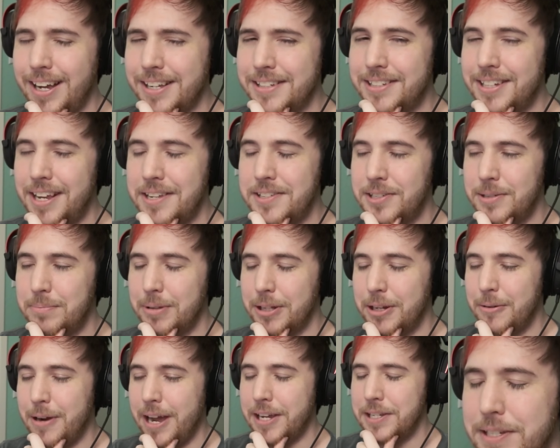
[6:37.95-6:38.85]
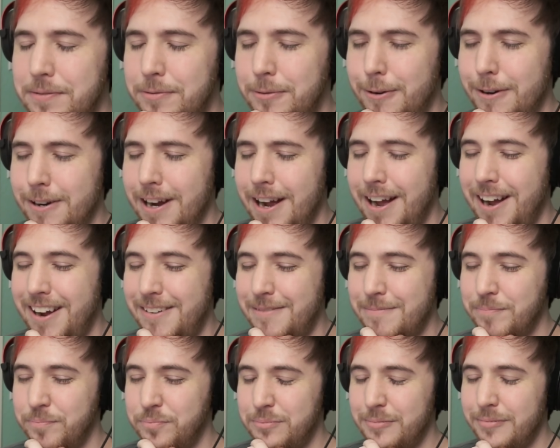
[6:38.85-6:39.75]
uncensored Blu-rays for
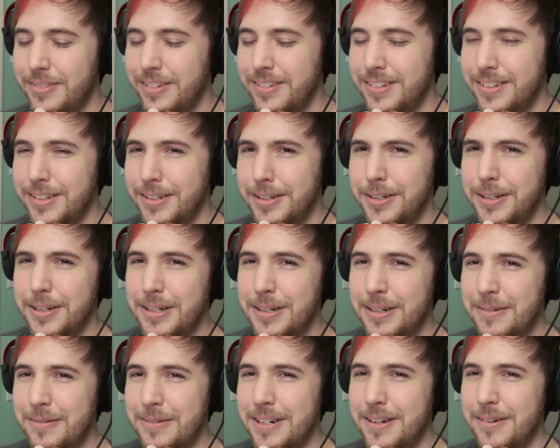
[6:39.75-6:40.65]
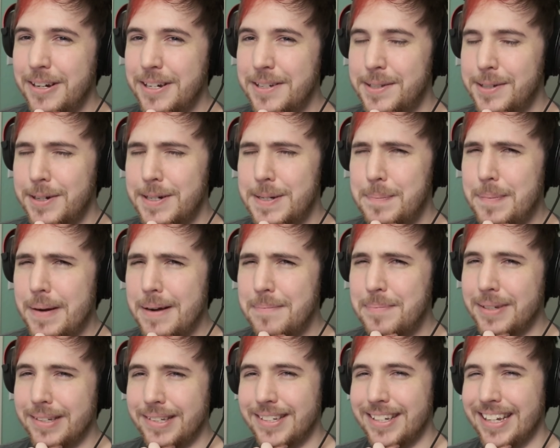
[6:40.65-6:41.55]
um research
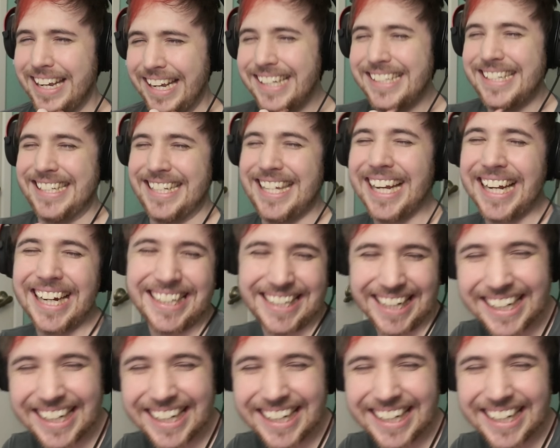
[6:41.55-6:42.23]
purposes.